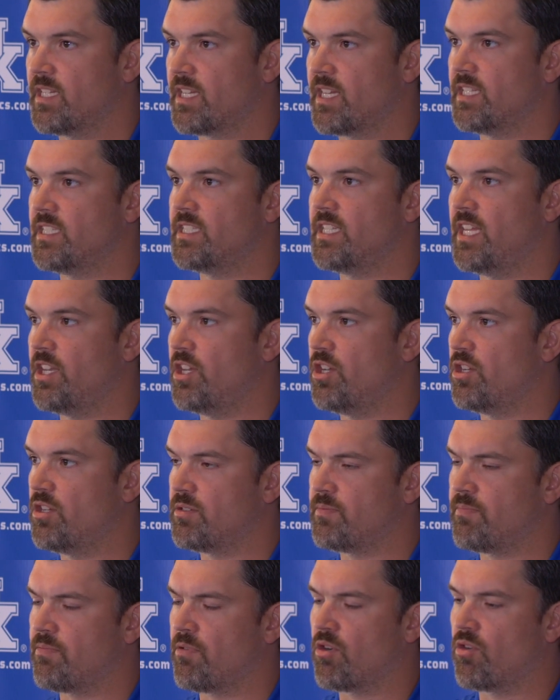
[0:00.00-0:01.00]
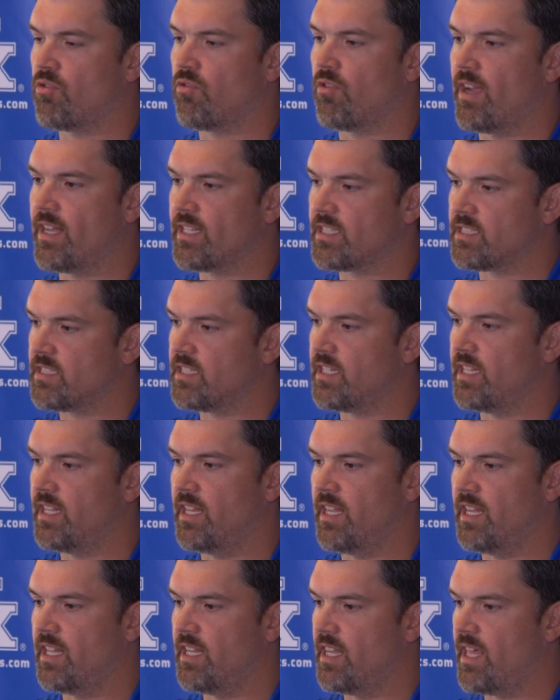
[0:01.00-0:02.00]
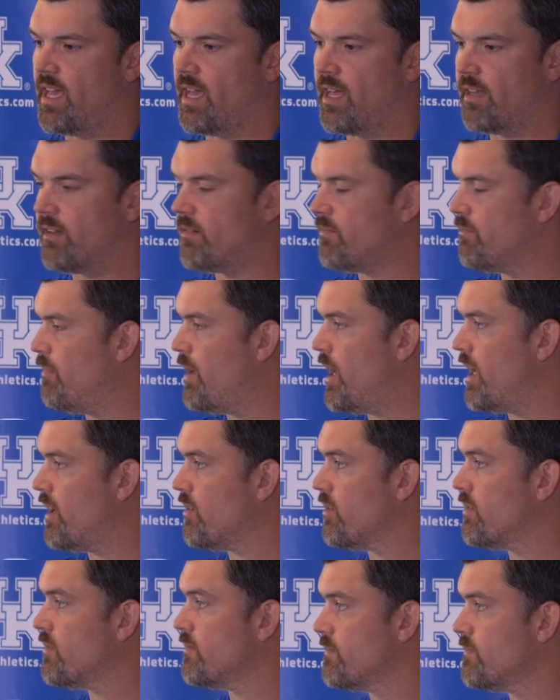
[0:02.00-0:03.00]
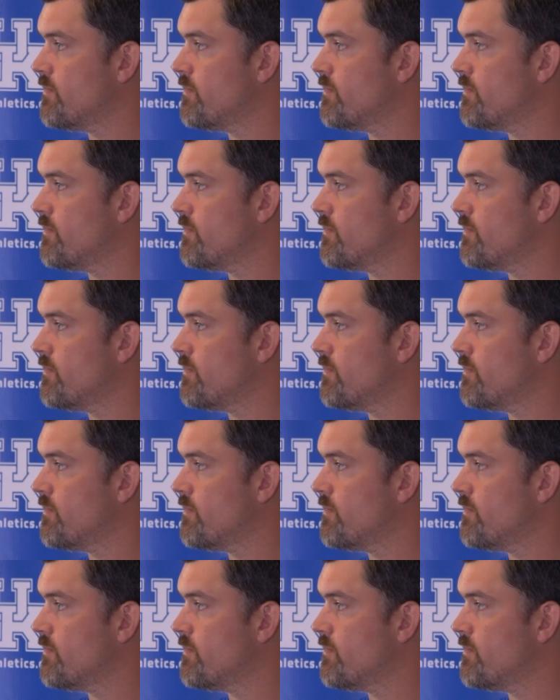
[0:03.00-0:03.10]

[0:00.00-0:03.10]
continue to progress in that manner.